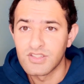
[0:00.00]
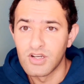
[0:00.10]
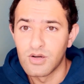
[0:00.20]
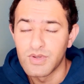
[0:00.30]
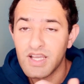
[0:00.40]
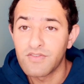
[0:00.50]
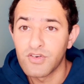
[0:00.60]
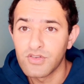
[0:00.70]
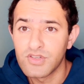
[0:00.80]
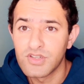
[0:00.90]
So without
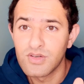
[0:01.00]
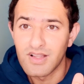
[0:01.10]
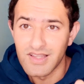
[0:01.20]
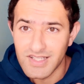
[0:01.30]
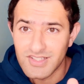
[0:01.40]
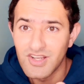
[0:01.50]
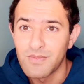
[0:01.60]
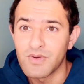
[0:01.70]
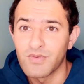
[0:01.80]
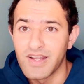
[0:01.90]
further ado, let's
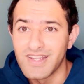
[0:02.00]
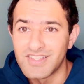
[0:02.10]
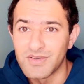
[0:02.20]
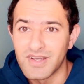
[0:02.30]
jump right into